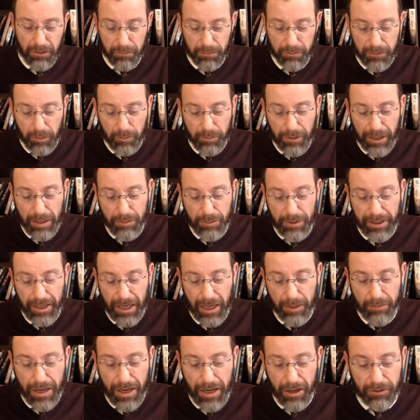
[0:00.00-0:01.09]
the baby
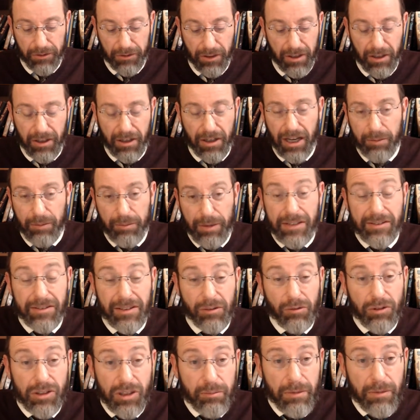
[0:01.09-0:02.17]
came out, and basically it
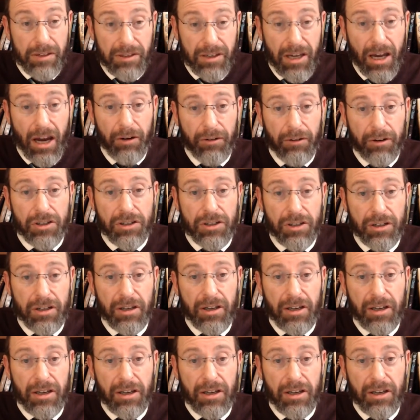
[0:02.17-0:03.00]
was a miscarriage.